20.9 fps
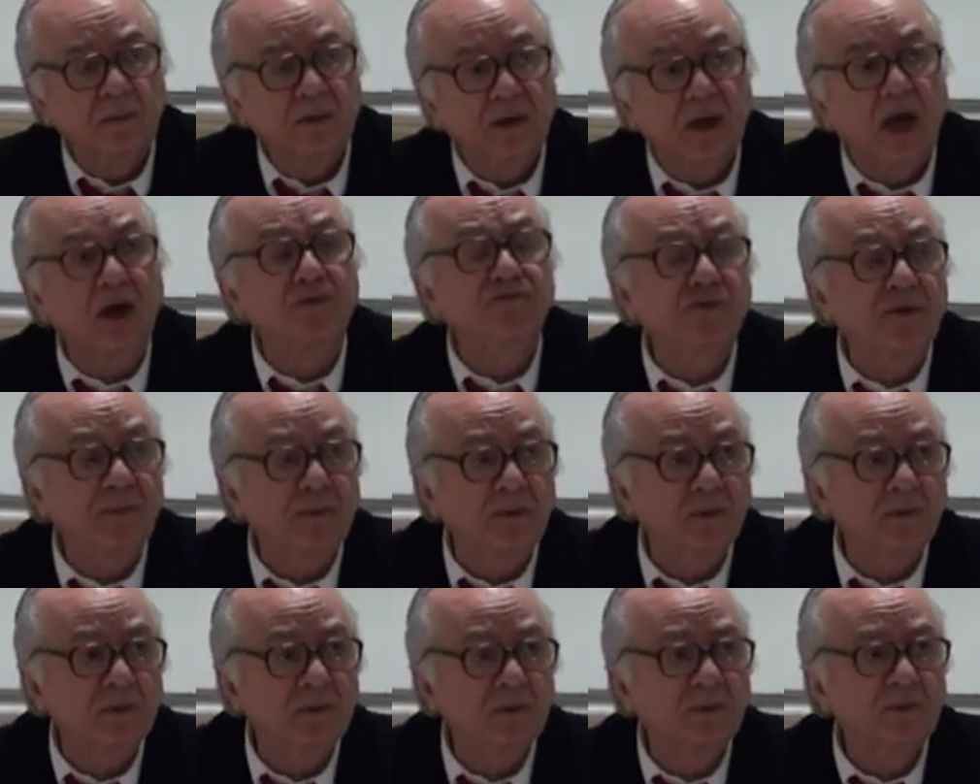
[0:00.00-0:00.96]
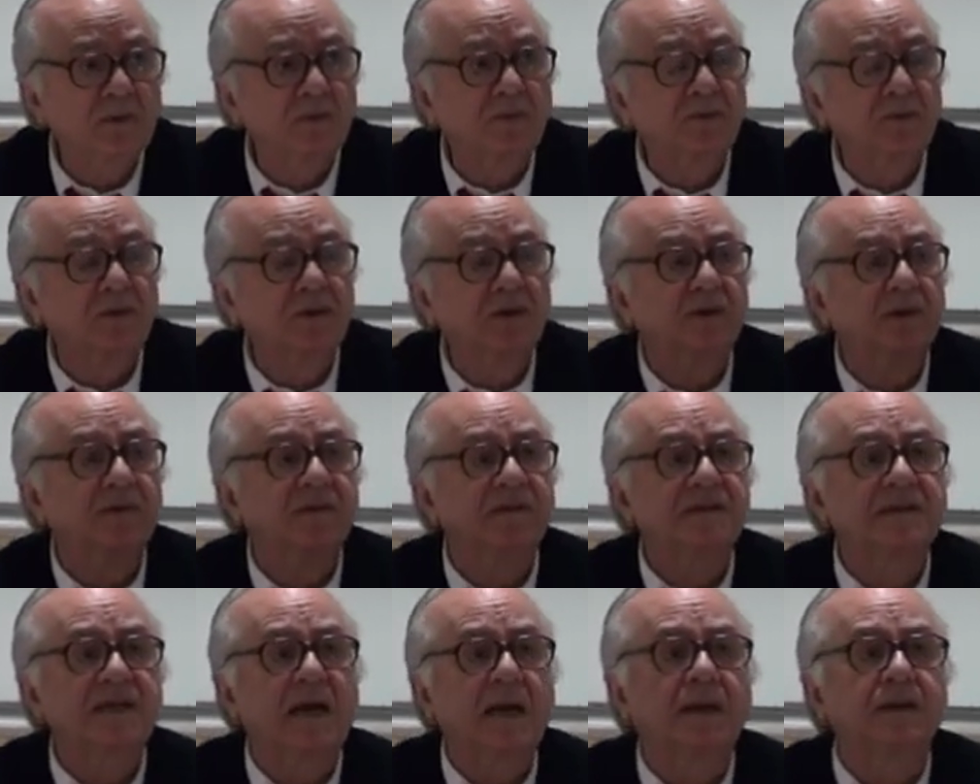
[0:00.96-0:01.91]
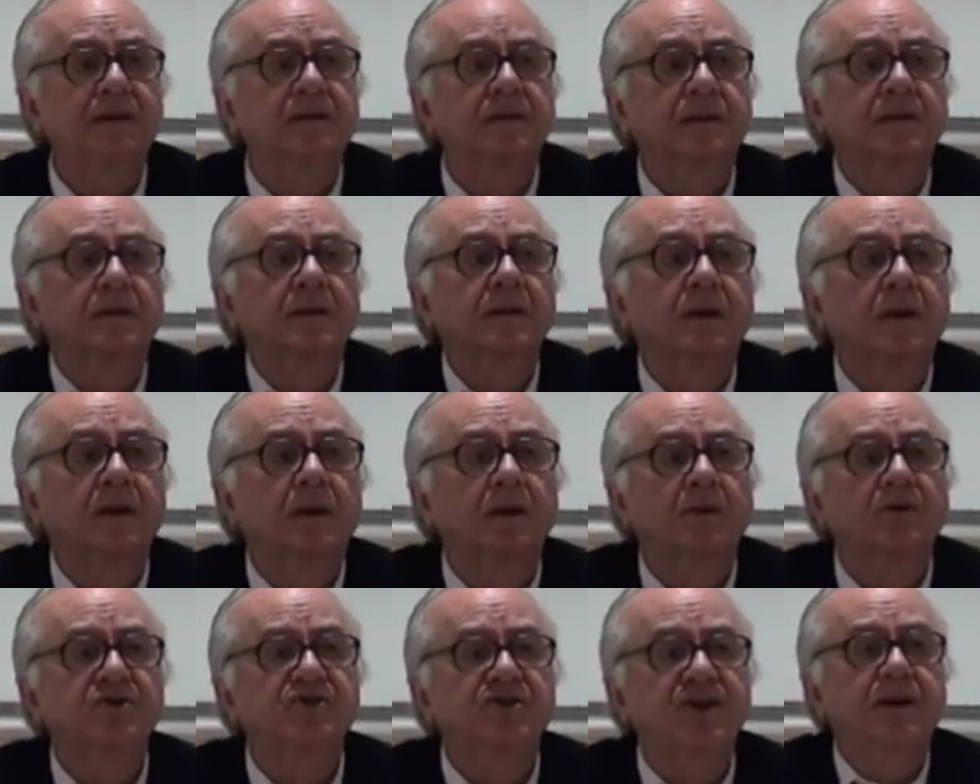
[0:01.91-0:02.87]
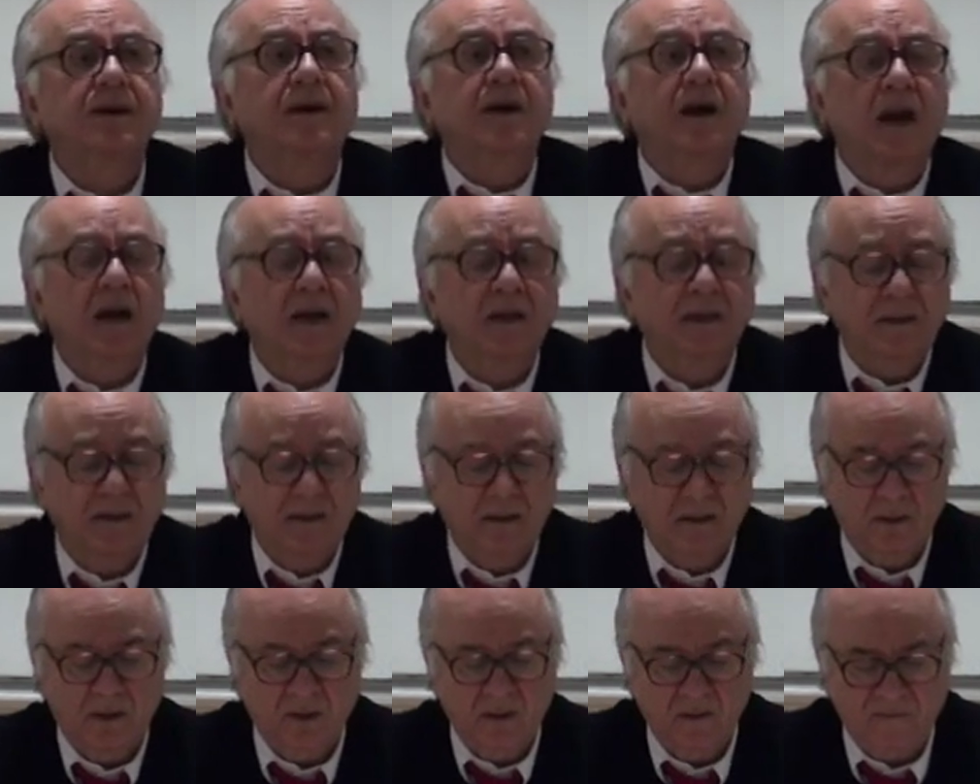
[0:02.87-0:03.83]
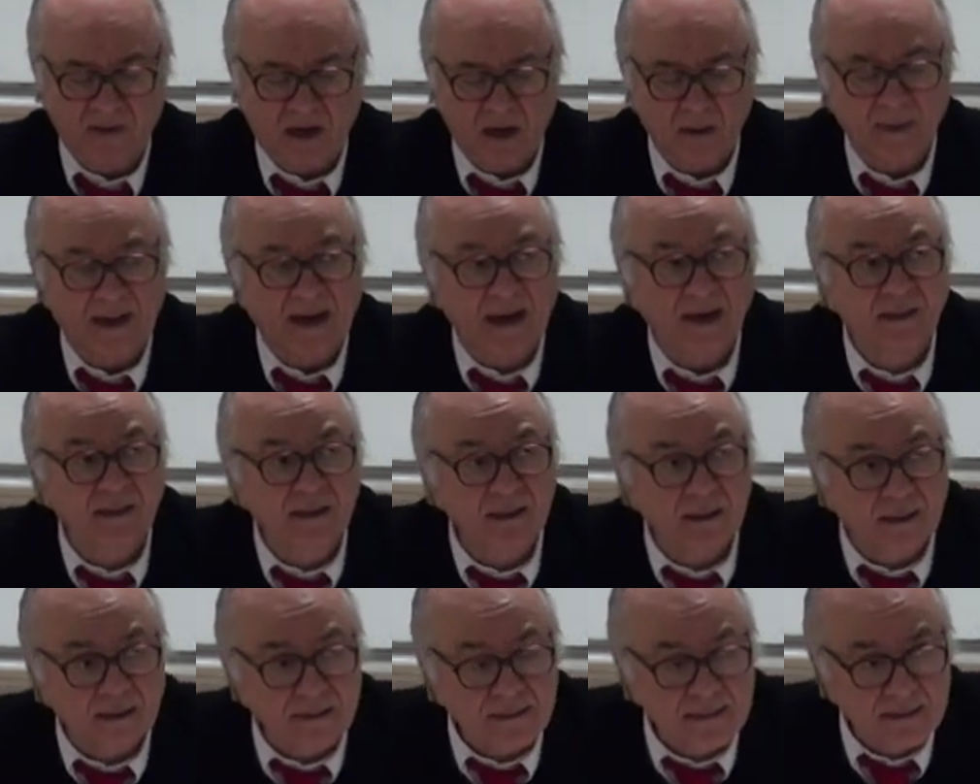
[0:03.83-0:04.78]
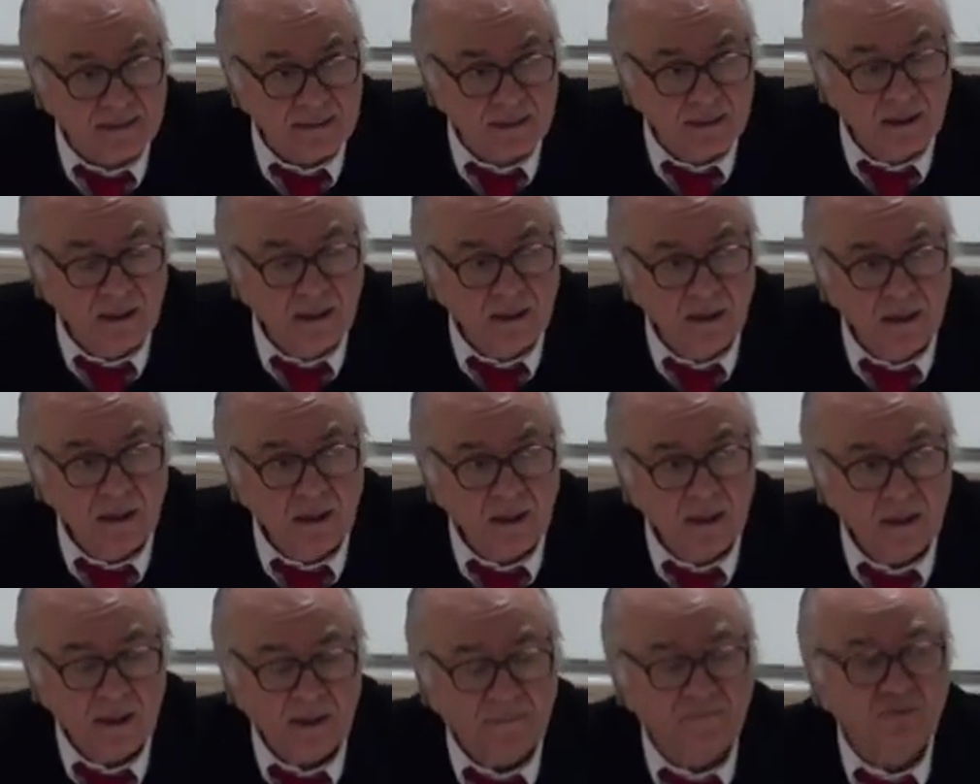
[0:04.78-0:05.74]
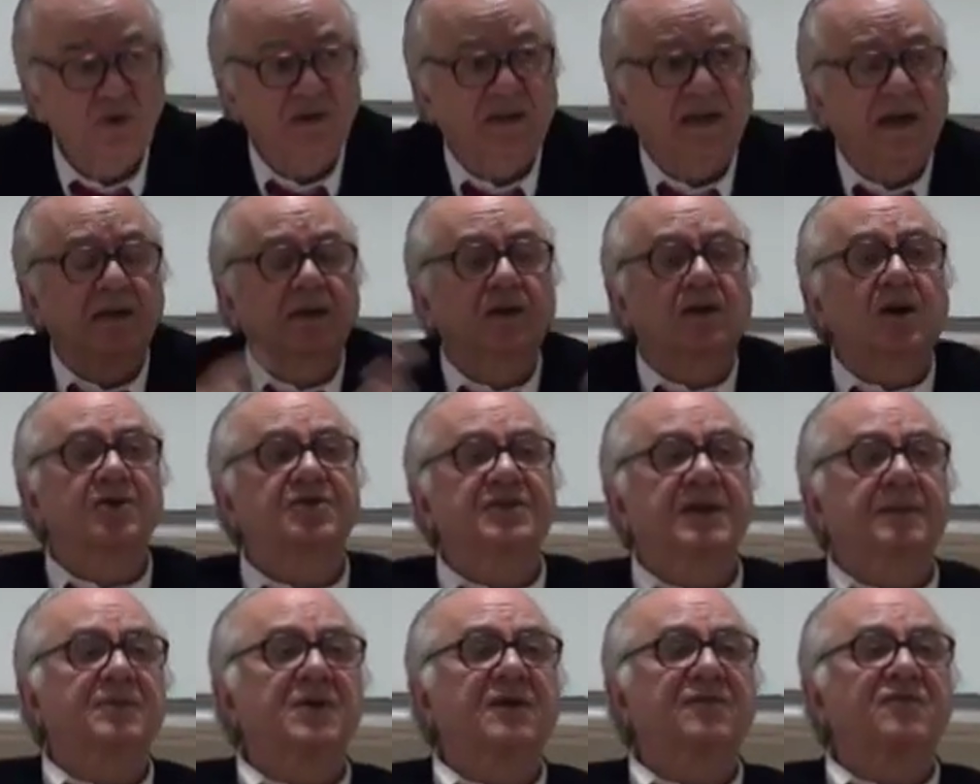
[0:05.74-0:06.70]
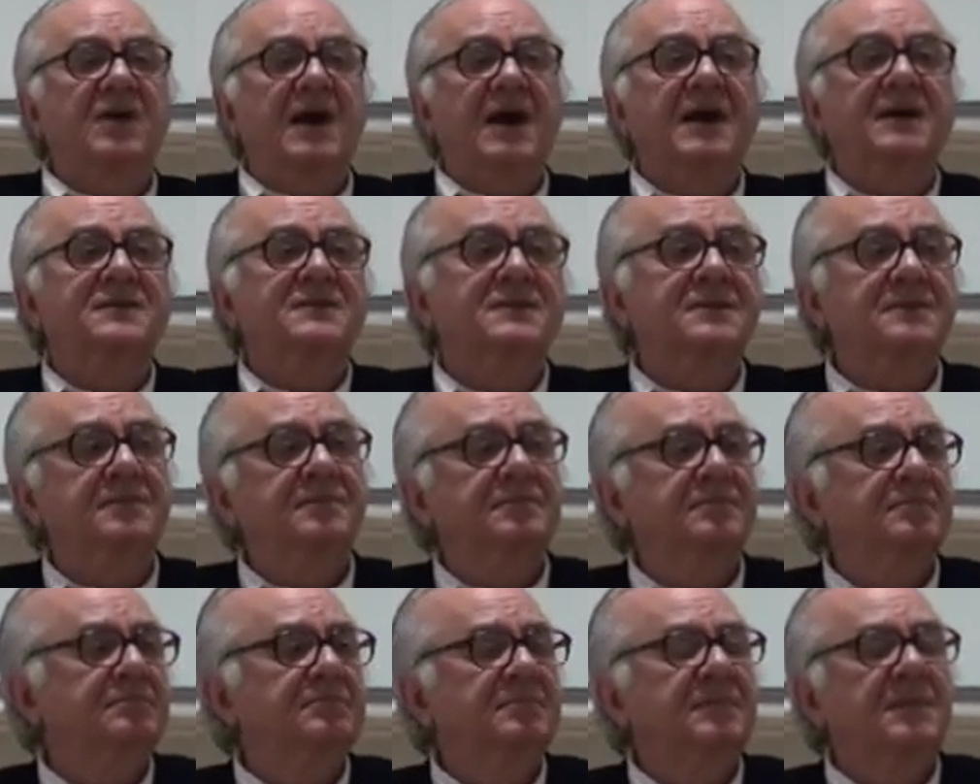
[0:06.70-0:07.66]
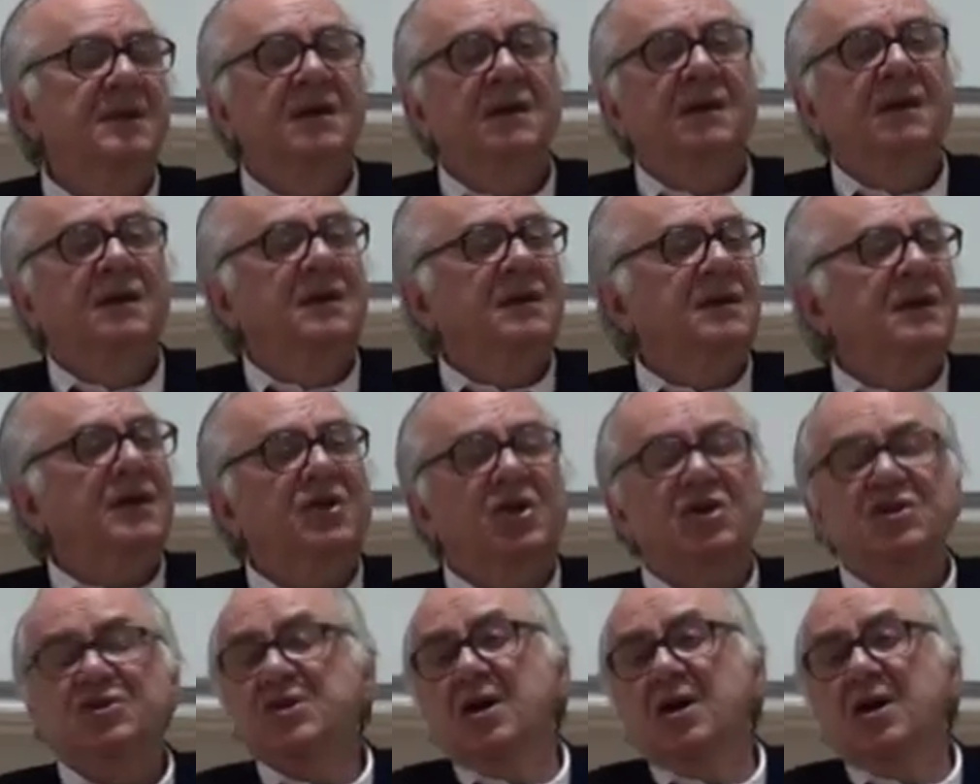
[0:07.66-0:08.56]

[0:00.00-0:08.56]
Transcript: contribute to the universality or generality of our ideas if we take the concept of rights, it is